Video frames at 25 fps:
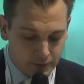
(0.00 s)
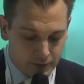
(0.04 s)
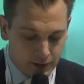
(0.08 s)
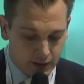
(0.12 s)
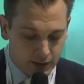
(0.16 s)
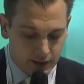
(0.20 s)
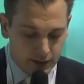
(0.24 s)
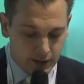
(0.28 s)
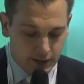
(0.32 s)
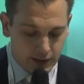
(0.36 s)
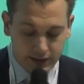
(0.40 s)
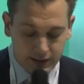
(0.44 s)

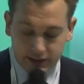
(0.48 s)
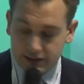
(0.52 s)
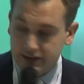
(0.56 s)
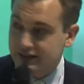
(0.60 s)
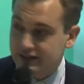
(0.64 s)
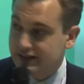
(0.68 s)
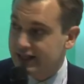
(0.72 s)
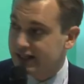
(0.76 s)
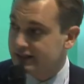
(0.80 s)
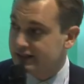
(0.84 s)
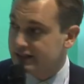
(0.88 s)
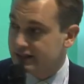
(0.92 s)
And I think
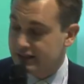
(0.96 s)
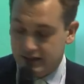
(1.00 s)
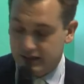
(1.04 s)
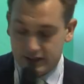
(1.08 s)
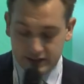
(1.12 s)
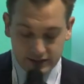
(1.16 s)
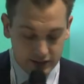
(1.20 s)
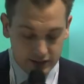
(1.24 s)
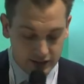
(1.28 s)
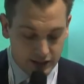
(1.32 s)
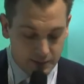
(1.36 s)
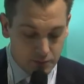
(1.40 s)
that
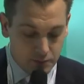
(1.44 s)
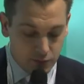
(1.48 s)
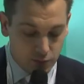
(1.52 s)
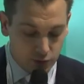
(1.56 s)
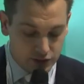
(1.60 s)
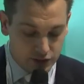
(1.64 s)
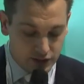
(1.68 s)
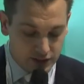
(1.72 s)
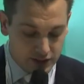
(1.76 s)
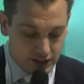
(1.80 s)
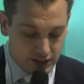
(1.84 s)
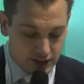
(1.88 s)
is an
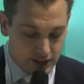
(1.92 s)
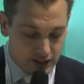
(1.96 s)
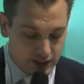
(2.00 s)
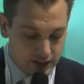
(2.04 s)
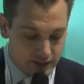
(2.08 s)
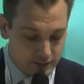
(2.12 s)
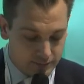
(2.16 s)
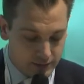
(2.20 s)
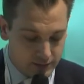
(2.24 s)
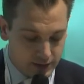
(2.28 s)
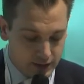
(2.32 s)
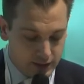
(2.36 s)
important key.
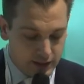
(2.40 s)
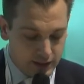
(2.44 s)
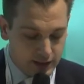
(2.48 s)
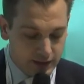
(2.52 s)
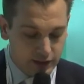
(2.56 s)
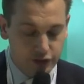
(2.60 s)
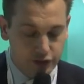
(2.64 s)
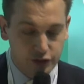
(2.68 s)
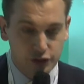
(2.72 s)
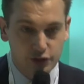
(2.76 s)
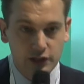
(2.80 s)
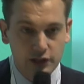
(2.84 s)
And
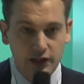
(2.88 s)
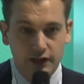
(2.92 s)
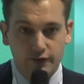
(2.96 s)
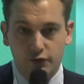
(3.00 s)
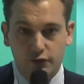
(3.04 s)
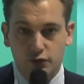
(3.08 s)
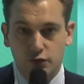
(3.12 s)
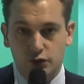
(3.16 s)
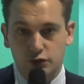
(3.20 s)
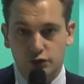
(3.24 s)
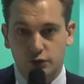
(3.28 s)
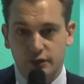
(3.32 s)
thirdly, of
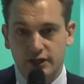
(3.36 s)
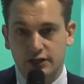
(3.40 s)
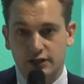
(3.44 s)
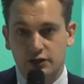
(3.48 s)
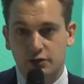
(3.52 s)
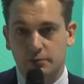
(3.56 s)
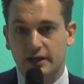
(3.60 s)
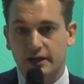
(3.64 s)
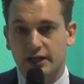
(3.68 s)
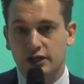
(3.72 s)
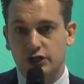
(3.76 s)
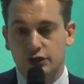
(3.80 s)
course, we need to
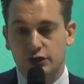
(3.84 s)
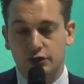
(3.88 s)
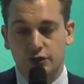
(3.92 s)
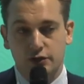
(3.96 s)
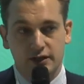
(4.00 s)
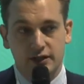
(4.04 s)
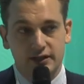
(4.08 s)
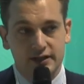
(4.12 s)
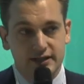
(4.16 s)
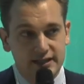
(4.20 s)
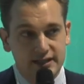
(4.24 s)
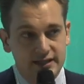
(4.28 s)
make sure
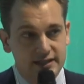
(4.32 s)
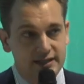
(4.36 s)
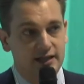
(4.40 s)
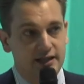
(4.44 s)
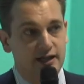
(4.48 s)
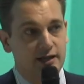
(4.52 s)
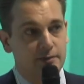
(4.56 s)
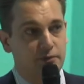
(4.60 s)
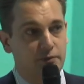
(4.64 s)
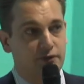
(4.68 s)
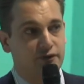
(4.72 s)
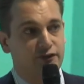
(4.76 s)
that this
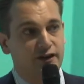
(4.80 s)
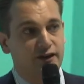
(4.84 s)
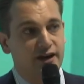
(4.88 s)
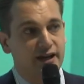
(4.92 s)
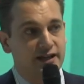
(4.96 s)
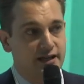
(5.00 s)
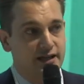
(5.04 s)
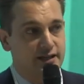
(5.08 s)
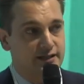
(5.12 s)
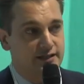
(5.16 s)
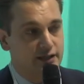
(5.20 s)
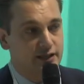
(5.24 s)
type of
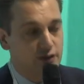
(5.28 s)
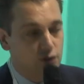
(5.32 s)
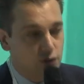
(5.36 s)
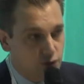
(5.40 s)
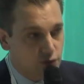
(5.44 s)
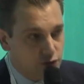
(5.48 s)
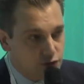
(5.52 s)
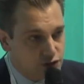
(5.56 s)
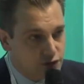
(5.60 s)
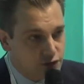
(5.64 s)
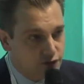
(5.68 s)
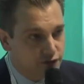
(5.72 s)
financing
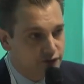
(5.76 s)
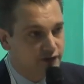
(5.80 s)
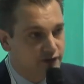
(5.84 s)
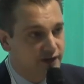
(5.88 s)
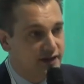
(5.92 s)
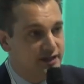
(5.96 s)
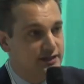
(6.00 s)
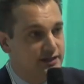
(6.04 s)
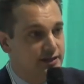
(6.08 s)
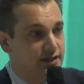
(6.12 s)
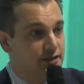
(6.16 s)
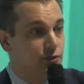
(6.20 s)
also
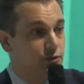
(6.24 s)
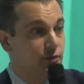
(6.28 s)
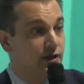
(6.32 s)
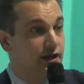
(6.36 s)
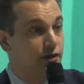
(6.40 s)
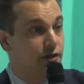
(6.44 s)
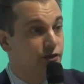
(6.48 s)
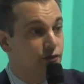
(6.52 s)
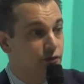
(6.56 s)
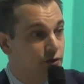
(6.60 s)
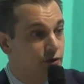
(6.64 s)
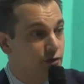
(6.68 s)
finds its way
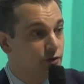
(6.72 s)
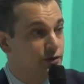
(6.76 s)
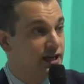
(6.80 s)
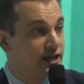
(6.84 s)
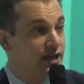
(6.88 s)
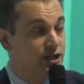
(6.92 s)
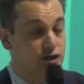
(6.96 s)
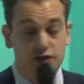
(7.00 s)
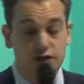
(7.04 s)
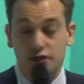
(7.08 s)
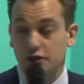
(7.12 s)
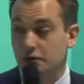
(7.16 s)
through
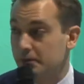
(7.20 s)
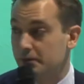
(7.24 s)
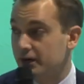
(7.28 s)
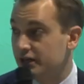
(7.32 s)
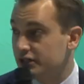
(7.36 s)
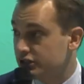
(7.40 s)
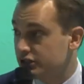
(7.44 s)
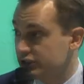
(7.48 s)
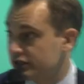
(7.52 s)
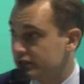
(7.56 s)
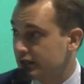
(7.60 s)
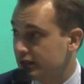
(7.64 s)
national
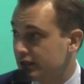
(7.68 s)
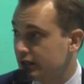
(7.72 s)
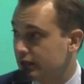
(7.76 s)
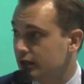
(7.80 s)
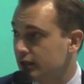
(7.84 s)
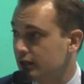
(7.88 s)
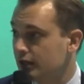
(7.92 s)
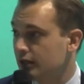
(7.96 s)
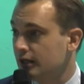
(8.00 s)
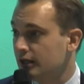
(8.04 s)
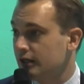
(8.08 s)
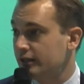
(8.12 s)
budgeting,
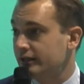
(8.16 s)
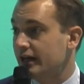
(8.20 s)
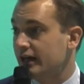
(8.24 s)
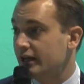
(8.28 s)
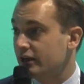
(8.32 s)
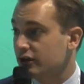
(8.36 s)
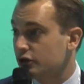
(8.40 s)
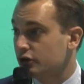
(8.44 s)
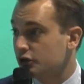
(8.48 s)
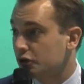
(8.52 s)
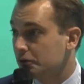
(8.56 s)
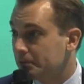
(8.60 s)

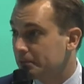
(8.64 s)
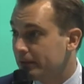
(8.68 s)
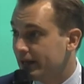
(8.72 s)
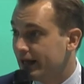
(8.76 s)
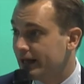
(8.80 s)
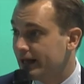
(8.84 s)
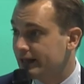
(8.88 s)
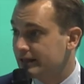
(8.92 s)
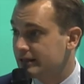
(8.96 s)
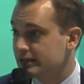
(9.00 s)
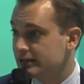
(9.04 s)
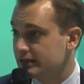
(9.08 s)
national
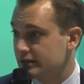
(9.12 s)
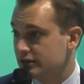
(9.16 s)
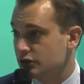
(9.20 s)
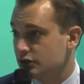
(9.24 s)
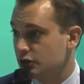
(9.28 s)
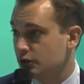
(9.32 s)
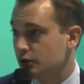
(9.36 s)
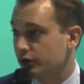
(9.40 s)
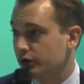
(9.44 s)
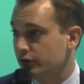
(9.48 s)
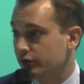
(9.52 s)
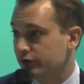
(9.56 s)
plans, and
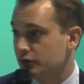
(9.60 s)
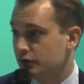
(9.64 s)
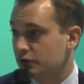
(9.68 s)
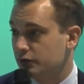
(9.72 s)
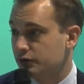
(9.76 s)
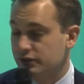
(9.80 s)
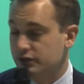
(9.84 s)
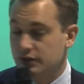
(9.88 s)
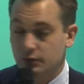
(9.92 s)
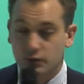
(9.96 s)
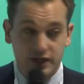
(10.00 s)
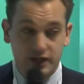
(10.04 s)
so on, of
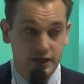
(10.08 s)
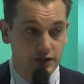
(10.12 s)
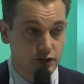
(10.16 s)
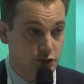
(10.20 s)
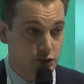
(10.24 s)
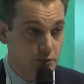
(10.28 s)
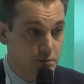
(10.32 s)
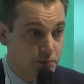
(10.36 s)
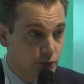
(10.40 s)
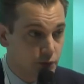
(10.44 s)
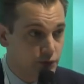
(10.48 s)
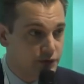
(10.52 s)
course. And we can
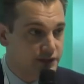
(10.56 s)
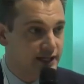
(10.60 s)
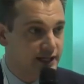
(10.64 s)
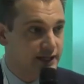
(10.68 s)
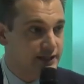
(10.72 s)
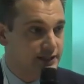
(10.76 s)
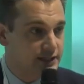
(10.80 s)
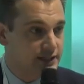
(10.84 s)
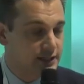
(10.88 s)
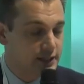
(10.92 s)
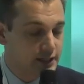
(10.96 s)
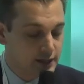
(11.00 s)
support
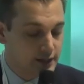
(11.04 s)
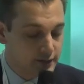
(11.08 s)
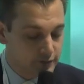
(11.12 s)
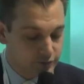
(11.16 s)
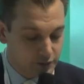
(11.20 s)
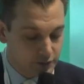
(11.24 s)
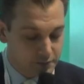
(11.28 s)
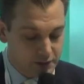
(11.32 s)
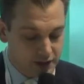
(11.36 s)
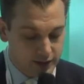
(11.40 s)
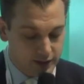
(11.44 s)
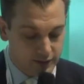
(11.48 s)
that
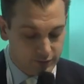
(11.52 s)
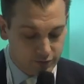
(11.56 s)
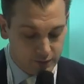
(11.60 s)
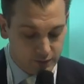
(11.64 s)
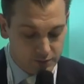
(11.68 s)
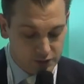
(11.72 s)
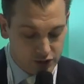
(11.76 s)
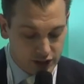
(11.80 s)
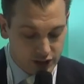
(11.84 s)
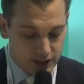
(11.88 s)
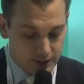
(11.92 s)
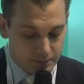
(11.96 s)
from
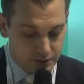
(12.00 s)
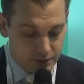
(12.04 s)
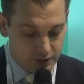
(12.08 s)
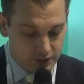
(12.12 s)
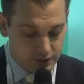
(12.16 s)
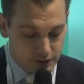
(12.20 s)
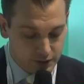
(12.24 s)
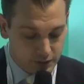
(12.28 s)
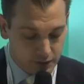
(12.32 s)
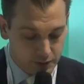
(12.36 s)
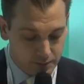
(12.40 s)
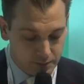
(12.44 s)
the
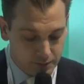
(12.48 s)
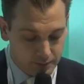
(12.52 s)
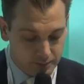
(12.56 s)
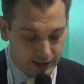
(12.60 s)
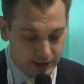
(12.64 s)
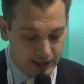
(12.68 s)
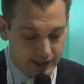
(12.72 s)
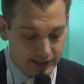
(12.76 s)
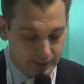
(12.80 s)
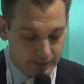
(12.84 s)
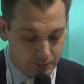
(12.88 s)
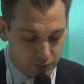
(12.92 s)
Champions Group,
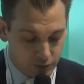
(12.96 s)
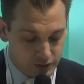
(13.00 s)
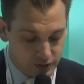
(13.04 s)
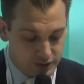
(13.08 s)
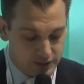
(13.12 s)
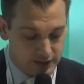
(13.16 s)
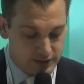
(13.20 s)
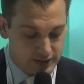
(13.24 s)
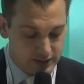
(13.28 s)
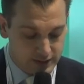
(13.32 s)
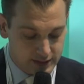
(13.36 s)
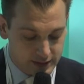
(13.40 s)
planning
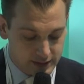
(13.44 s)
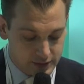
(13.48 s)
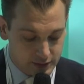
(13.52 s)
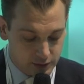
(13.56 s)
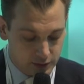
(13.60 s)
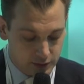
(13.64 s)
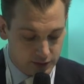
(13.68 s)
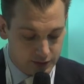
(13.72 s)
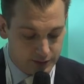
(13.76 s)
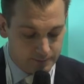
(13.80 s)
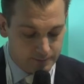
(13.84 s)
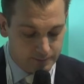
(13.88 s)
processes and so
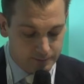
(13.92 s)
on.